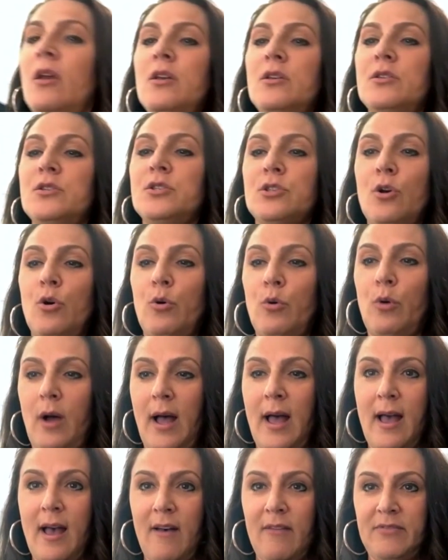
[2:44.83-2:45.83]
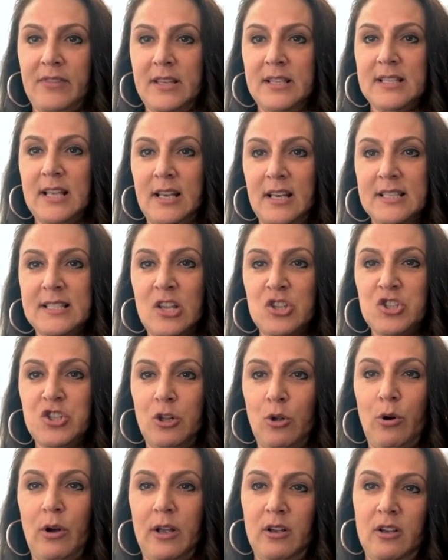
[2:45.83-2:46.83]
So I have these like essential
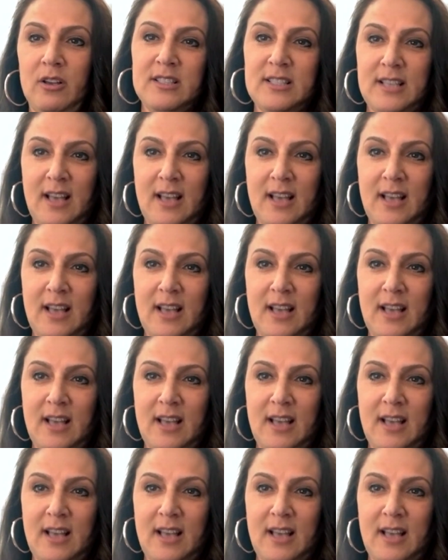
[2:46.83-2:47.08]
oils.